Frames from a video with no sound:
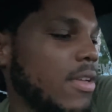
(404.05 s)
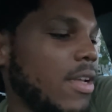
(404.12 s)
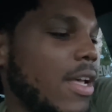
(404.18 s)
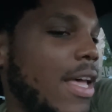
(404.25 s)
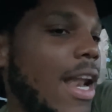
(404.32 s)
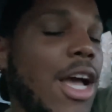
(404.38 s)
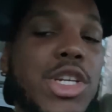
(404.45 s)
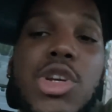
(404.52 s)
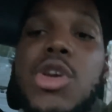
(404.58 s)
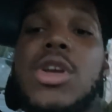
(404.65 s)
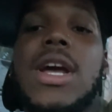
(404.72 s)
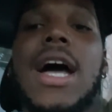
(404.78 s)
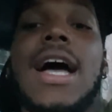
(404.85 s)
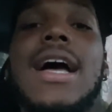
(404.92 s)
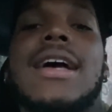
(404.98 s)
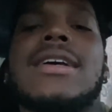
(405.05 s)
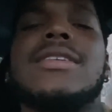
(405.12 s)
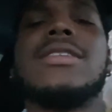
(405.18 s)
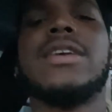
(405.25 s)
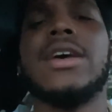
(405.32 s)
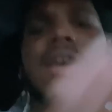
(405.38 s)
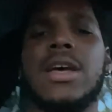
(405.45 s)
and I'll show you
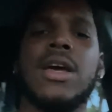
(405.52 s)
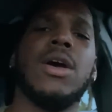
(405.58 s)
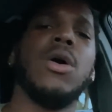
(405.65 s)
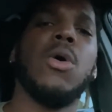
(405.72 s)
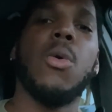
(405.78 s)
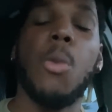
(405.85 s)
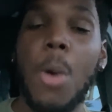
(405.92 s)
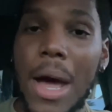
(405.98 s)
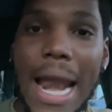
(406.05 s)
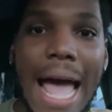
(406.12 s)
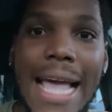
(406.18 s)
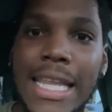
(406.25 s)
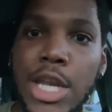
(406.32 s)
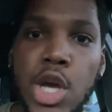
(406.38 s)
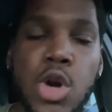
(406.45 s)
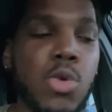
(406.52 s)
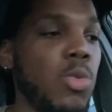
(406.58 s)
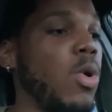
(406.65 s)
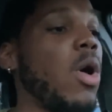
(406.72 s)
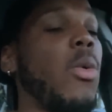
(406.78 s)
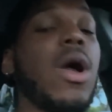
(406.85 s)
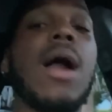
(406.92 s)
guys what I do.
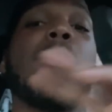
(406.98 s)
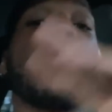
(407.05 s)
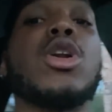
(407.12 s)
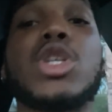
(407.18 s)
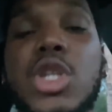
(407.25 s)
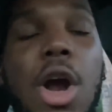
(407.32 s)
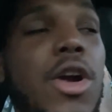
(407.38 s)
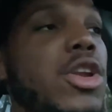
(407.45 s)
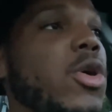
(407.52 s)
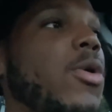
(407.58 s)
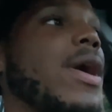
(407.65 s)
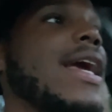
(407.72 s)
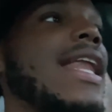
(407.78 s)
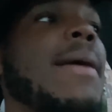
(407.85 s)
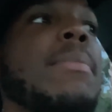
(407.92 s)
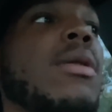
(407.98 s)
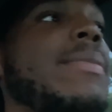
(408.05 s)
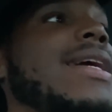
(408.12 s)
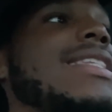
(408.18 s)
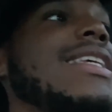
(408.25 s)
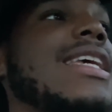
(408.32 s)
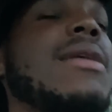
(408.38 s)
Well, what I'm gonna start doing and
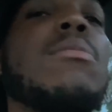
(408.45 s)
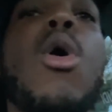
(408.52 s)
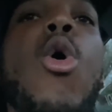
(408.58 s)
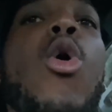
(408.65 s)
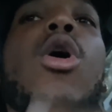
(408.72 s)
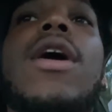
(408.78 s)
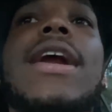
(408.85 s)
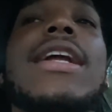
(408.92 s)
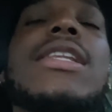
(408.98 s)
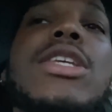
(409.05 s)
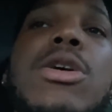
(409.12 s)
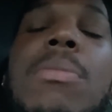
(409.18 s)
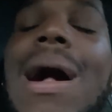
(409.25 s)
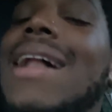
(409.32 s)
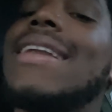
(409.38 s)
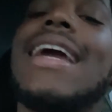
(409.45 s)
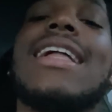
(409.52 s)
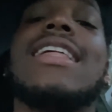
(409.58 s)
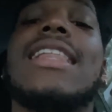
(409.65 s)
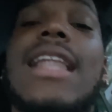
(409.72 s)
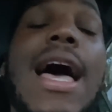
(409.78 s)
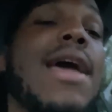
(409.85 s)
implementing more into my
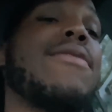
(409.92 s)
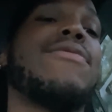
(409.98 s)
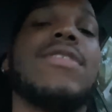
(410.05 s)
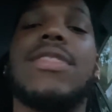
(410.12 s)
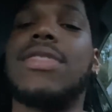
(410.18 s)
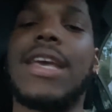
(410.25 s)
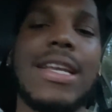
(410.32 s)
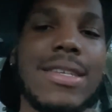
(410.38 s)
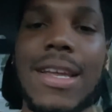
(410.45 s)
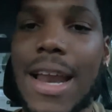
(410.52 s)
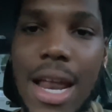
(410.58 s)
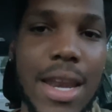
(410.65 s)
daily life and things of that